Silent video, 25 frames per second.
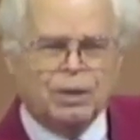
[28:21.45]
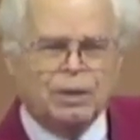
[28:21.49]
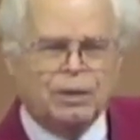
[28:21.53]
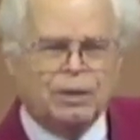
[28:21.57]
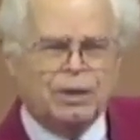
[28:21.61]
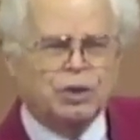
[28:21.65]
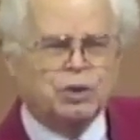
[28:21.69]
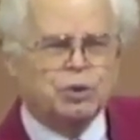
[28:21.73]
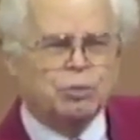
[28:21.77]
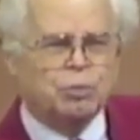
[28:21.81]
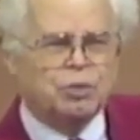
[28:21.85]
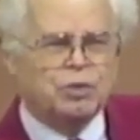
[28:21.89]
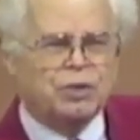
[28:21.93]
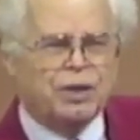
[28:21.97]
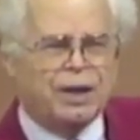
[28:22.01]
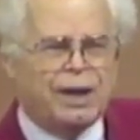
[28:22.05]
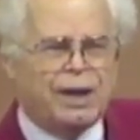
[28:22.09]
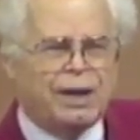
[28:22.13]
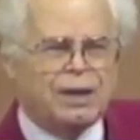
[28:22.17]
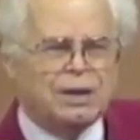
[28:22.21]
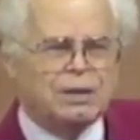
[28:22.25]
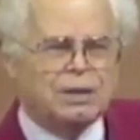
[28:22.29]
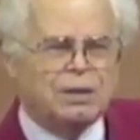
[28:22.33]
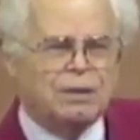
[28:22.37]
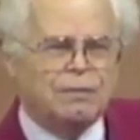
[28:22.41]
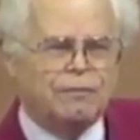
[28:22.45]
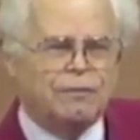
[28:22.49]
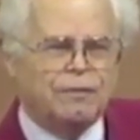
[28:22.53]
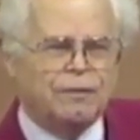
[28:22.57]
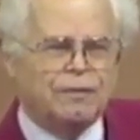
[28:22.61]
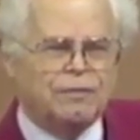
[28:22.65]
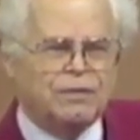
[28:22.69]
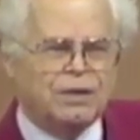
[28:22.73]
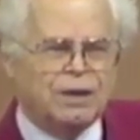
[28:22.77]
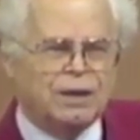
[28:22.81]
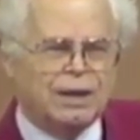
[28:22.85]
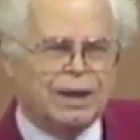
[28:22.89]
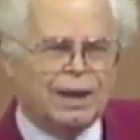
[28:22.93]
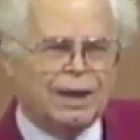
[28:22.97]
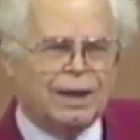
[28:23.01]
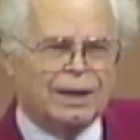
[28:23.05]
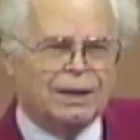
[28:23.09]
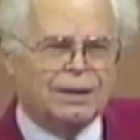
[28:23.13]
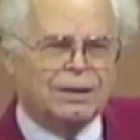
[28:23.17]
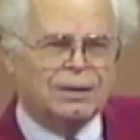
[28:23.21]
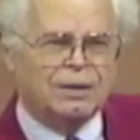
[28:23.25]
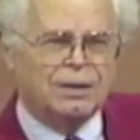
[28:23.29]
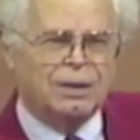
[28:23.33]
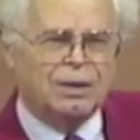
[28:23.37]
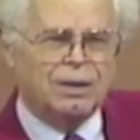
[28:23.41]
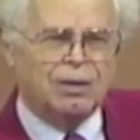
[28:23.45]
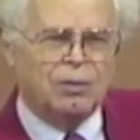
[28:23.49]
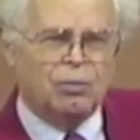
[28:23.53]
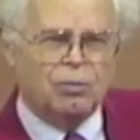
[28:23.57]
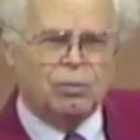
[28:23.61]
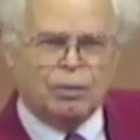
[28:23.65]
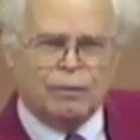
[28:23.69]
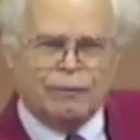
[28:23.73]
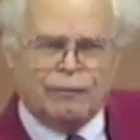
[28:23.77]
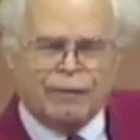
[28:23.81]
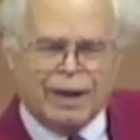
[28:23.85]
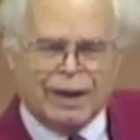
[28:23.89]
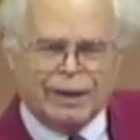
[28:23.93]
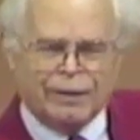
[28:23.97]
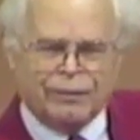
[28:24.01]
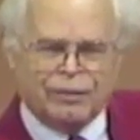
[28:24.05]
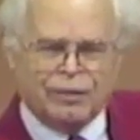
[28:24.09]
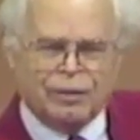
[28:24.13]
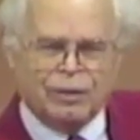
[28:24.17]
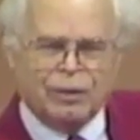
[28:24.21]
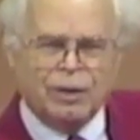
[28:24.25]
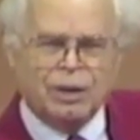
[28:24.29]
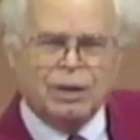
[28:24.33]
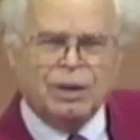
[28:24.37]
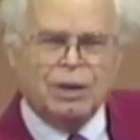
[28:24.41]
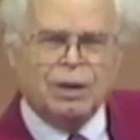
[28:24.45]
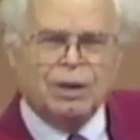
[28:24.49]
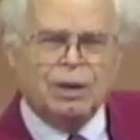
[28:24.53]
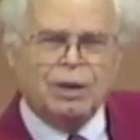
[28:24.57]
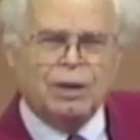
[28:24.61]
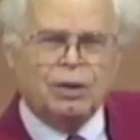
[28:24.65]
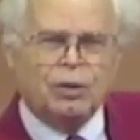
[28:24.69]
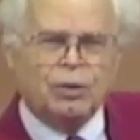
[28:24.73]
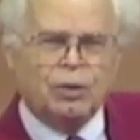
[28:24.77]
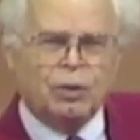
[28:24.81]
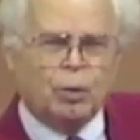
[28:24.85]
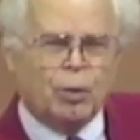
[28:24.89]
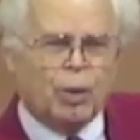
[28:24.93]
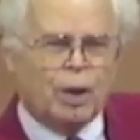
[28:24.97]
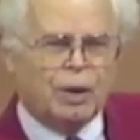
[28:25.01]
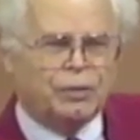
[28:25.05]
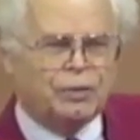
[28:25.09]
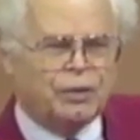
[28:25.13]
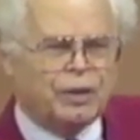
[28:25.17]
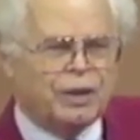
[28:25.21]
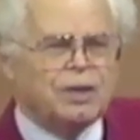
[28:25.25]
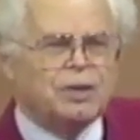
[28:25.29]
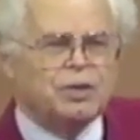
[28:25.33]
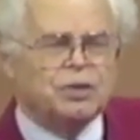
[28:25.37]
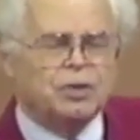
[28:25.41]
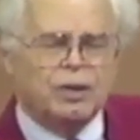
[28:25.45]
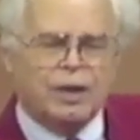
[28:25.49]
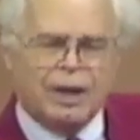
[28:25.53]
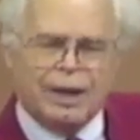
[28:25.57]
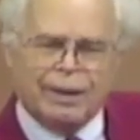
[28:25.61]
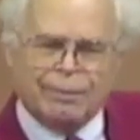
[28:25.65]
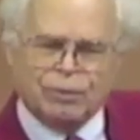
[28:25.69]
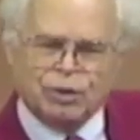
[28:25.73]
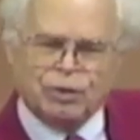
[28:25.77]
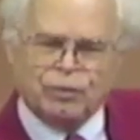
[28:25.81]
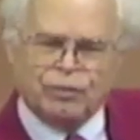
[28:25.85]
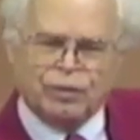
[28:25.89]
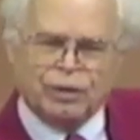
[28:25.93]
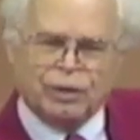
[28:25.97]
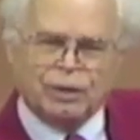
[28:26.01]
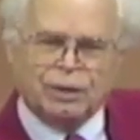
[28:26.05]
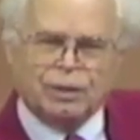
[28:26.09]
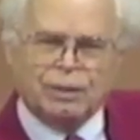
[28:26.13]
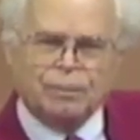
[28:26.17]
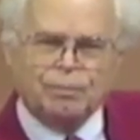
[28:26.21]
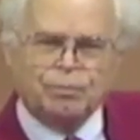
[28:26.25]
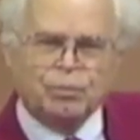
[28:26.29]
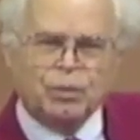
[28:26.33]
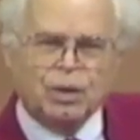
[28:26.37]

This was the 1859 revival throughout the Eastern Hemisphere,